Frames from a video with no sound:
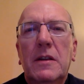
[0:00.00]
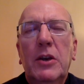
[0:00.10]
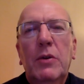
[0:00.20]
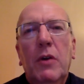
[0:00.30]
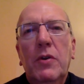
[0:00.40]

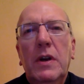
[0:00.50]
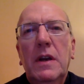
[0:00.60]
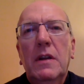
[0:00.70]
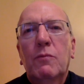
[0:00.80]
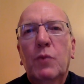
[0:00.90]
You'll
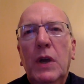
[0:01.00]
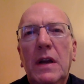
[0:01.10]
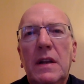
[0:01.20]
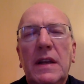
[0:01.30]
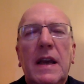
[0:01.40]
only
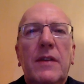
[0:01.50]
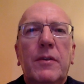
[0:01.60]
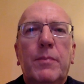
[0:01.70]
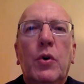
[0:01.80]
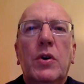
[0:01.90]
really get
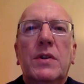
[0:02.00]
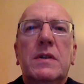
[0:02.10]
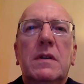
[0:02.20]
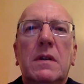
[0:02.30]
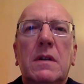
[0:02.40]
the
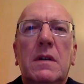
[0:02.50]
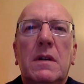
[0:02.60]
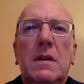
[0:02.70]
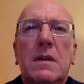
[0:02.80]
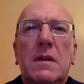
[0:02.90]
point
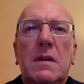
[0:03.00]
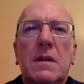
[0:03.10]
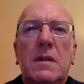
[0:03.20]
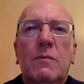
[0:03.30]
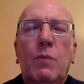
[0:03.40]

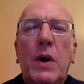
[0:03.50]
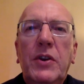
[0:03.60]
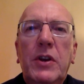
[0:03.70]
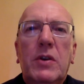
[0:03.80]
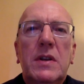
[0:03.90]

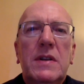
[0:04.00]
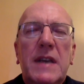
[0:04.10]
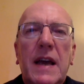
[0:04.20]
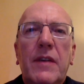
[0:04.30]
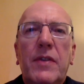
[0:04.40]
when you can
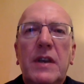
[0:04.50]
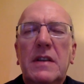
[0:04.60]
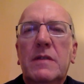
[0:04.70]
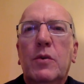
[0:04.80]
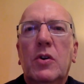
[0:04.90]
say
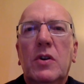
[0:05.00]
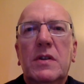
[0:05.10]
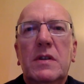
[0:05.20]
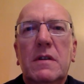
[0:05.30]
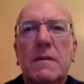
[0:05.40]
these
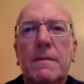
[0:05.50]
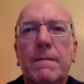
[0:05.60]
words: